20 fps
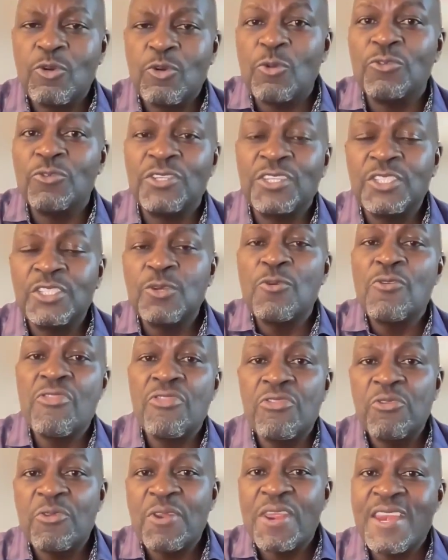called you
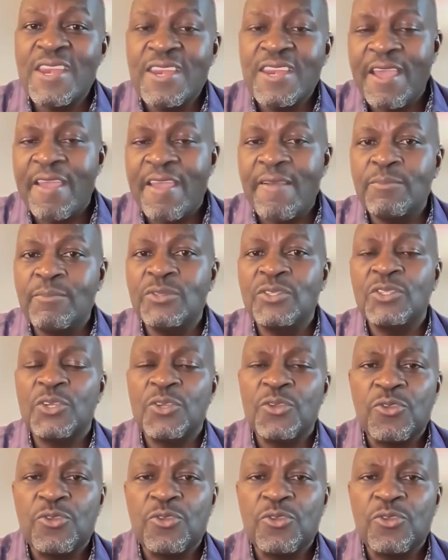three names,